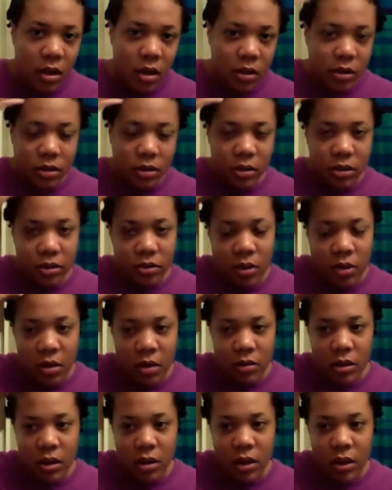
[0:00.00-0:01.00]
So it's
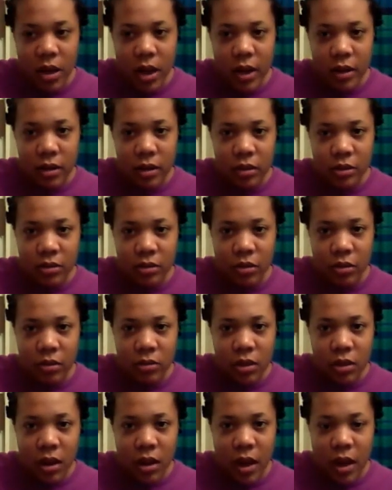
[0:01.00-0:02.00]
grown a lot. It's
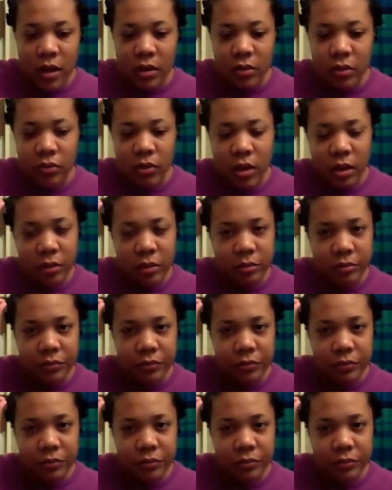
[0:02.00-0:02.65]
grown a lot in what